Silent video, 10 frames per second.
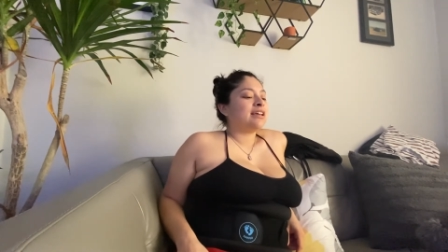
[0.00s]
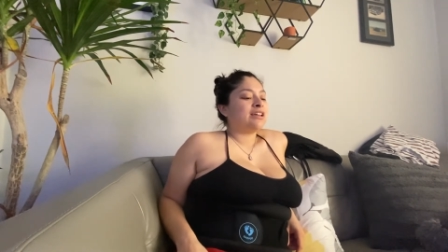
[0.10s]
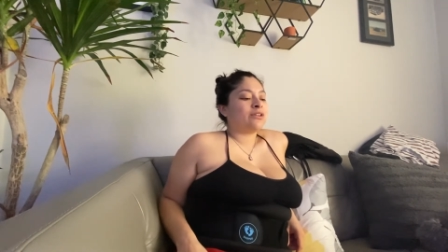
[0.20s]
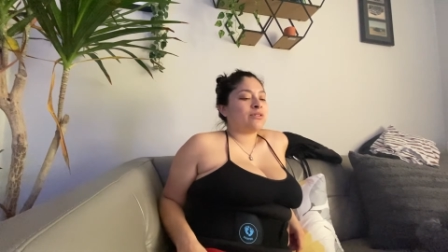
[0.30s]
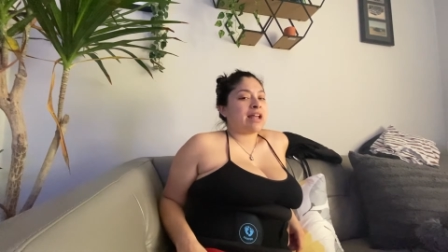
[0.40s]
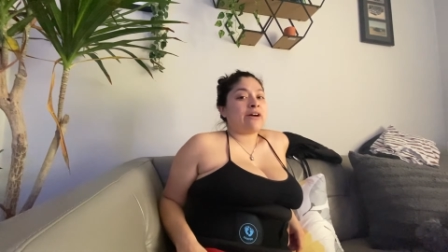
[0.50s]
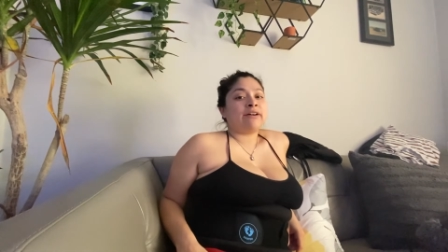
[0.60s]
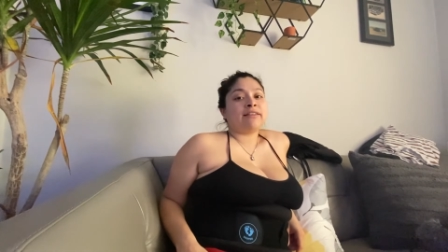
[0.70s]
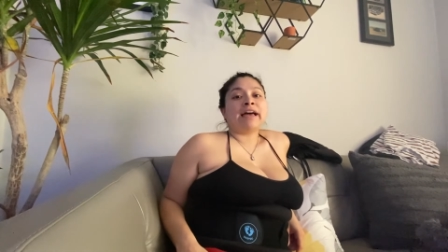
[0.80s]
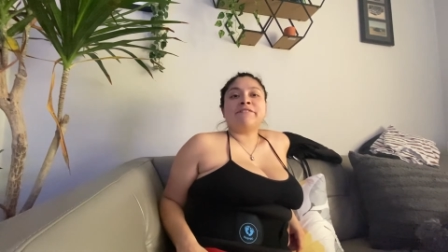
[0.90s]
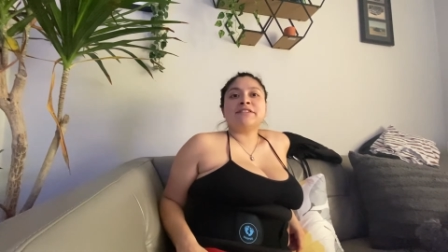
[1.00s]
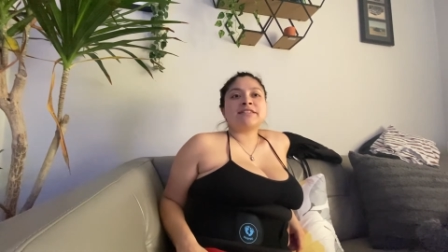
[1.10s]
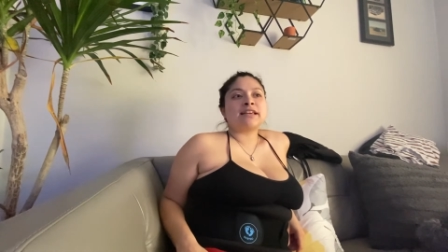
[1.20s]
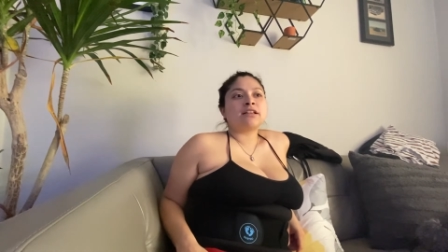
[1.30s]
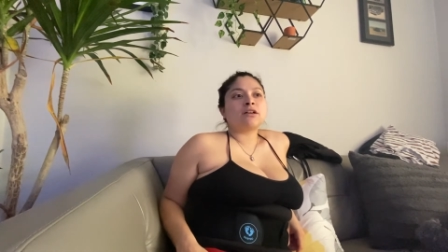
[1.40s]
You know, now our life is
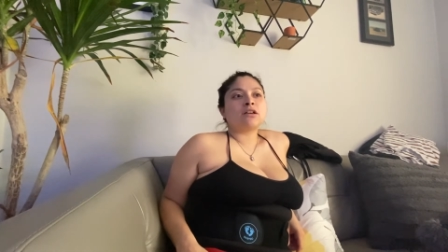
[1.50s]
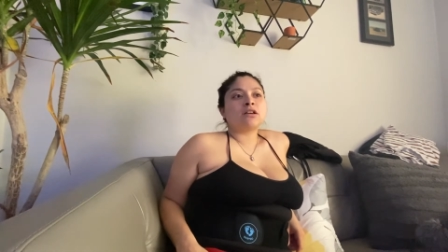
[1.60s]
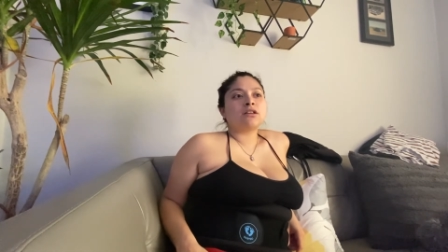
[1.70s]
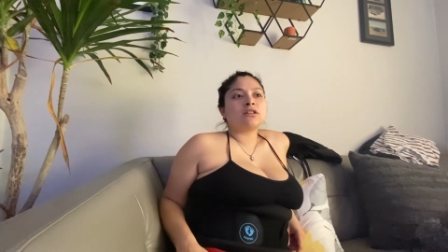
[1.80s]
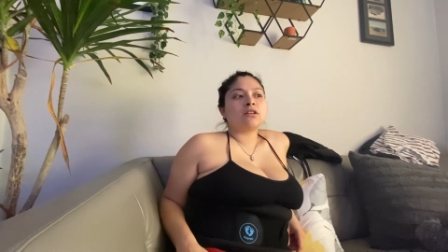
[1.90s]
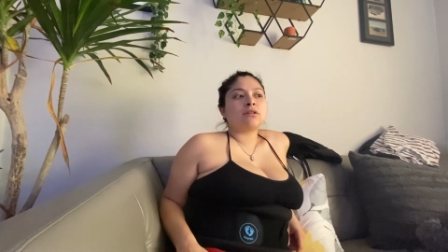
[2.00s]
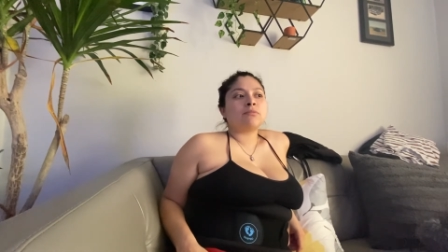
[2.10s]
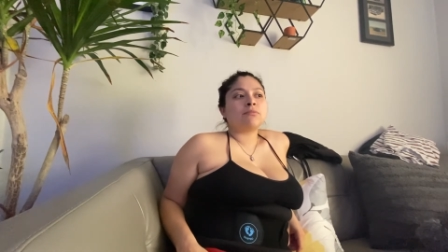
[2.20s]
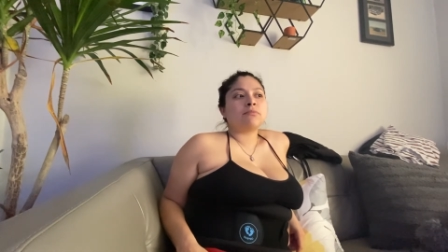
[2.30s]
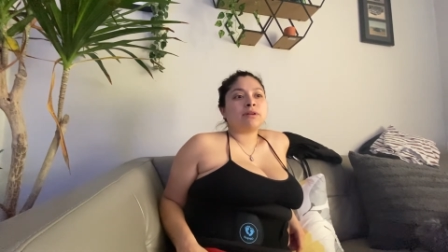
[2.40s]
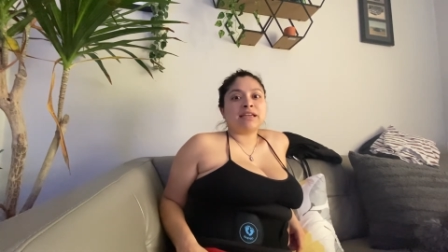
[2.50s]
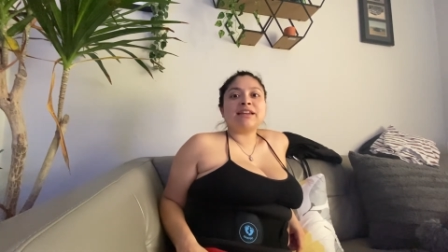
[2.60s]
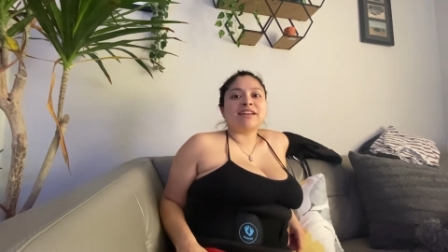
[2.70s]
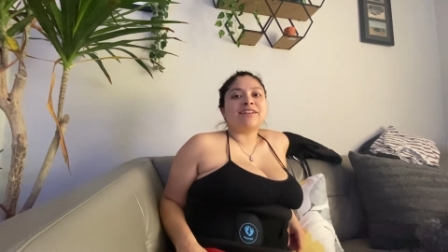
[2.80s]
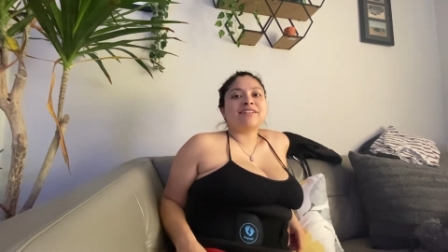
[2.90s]
like
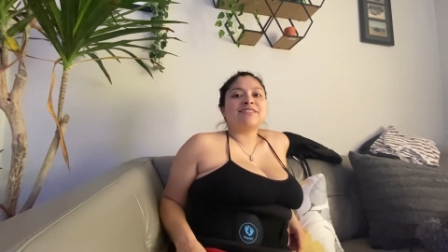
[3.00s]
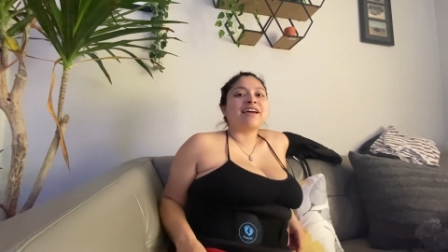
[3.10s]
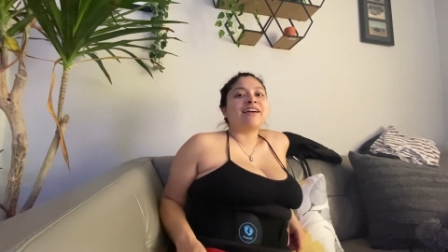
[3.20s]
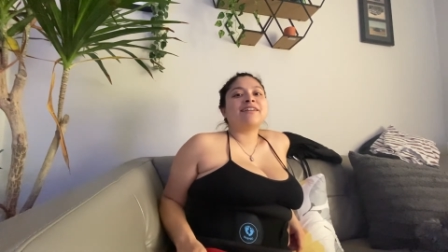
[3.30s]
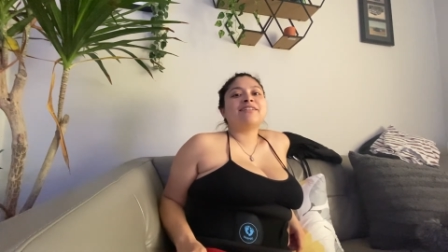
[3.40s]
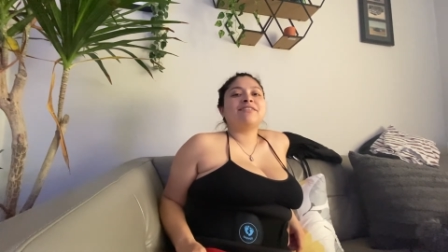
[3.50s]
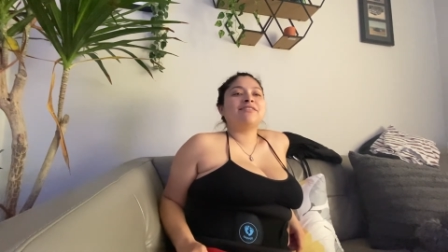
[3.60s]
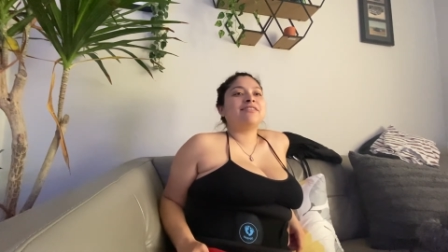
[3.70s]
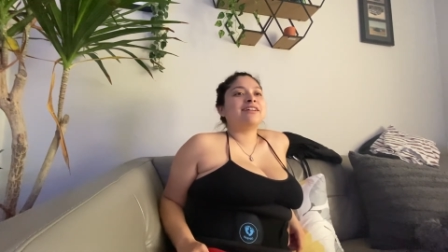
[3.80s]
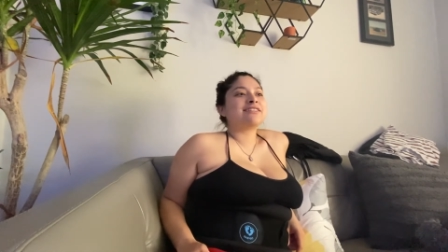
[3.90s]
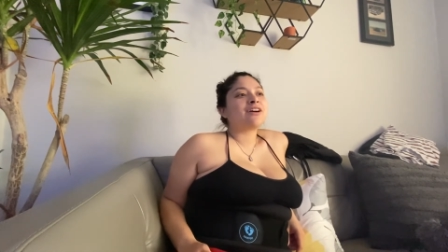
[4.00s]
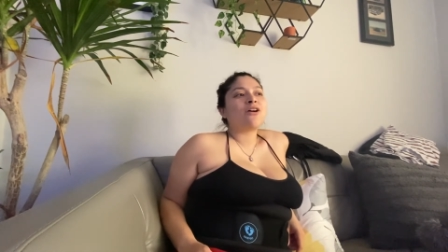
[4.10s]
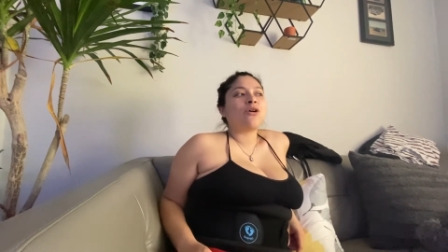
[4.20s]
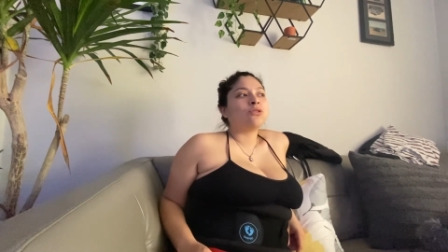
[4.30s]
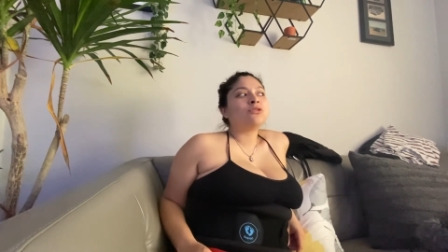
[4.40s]
beginning. Like, it's like
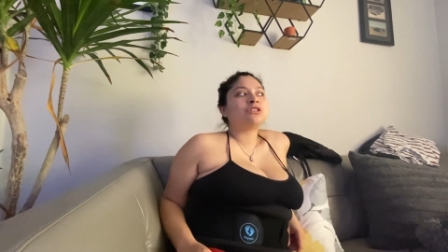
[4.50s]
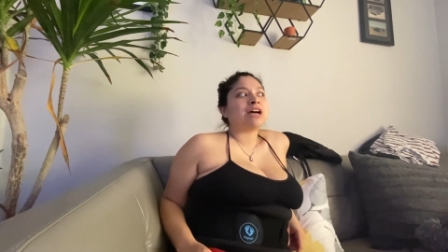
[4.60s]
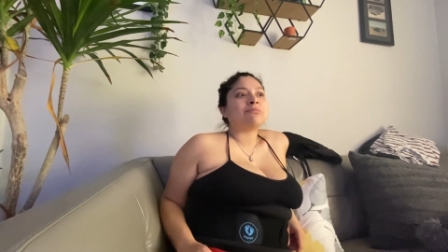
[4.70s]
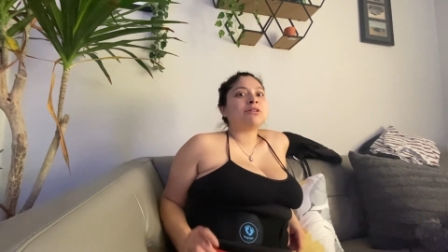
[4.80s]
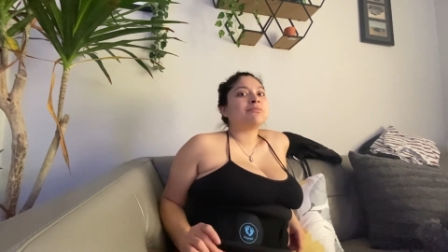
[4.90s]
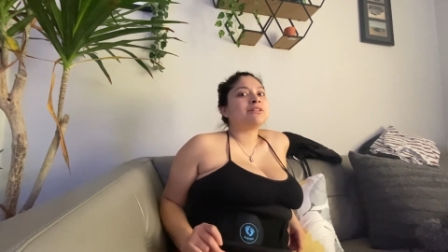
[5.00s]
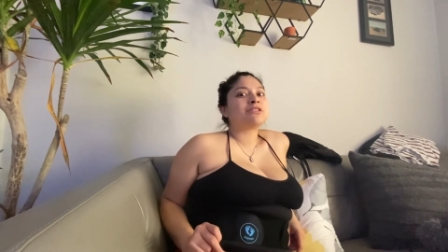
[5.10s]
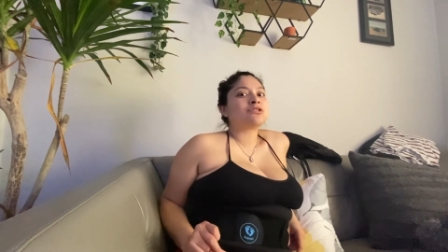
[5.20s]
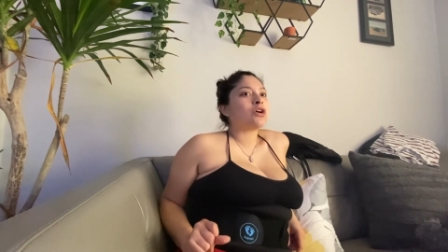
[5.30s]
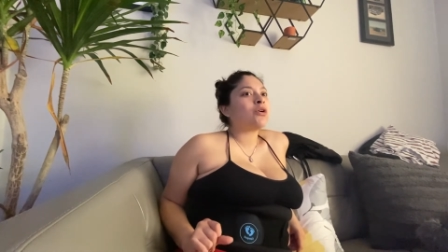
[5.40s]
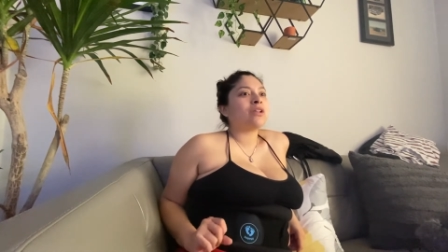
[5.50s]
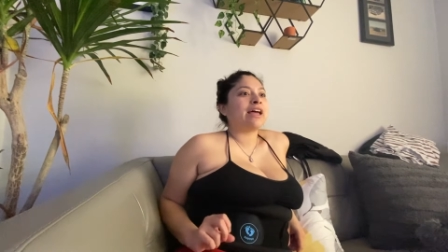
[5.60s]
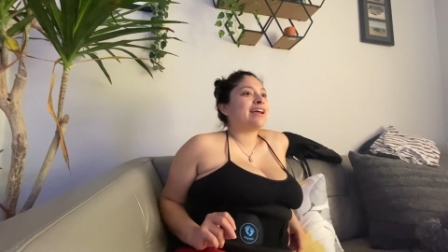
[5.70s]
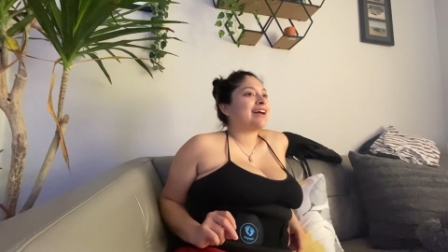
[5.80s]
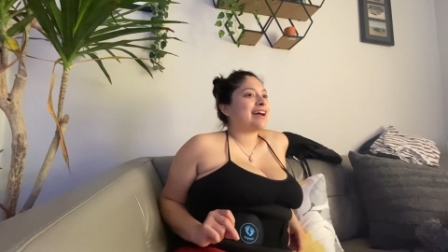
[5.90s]
a whole new chapter, but so
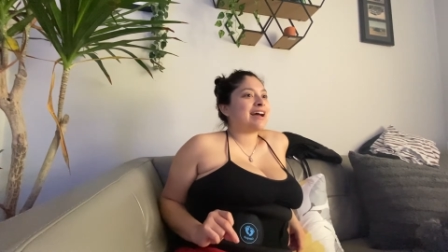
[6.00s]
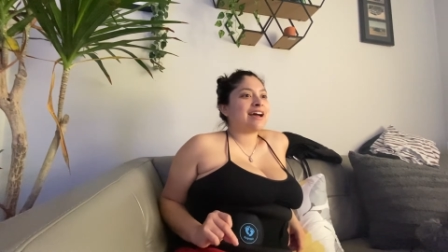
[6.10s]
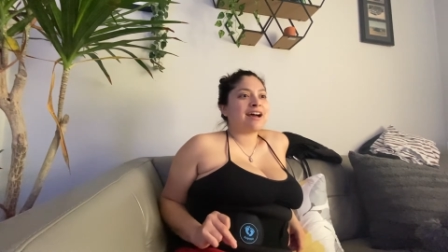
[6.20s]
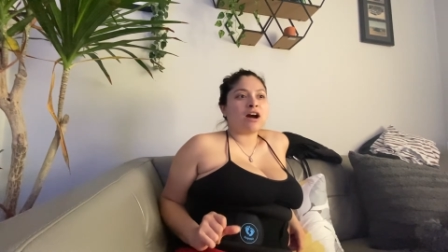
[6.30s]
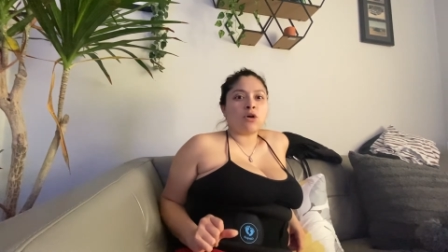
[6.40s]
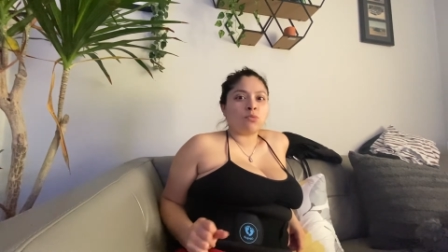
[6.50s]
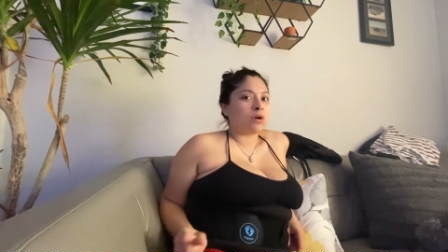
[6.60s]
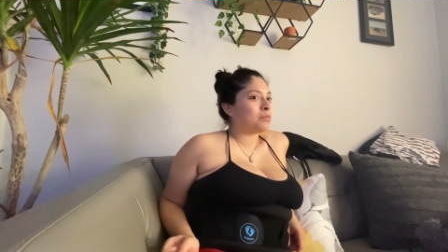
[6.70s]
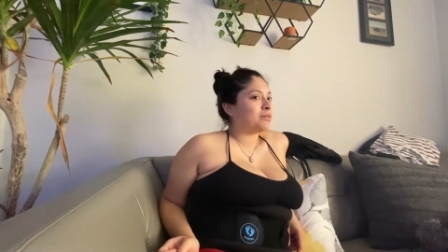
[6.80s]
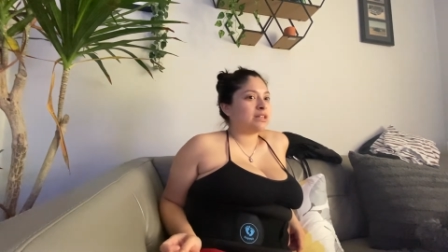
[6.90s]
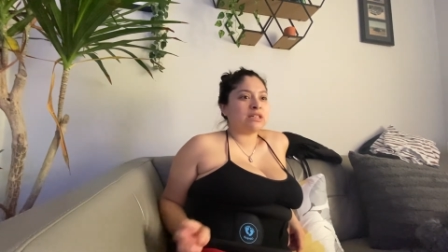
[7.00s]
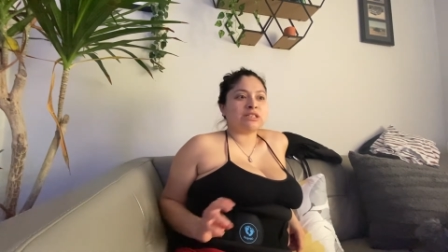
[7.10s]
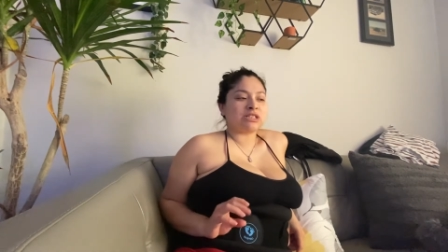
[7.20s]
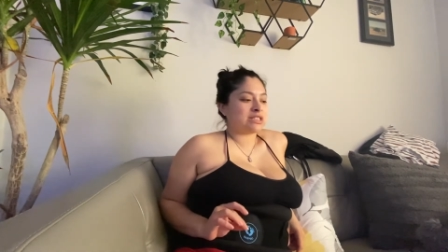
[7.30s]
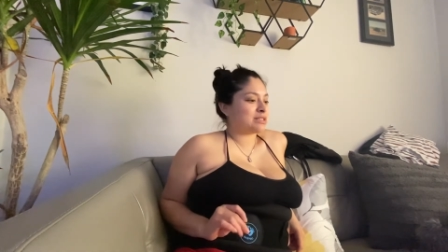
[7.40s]
like abruptly
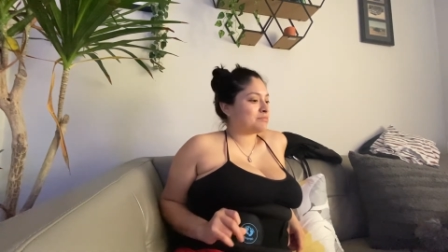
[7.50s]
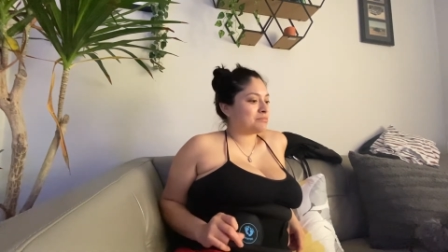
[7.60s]
just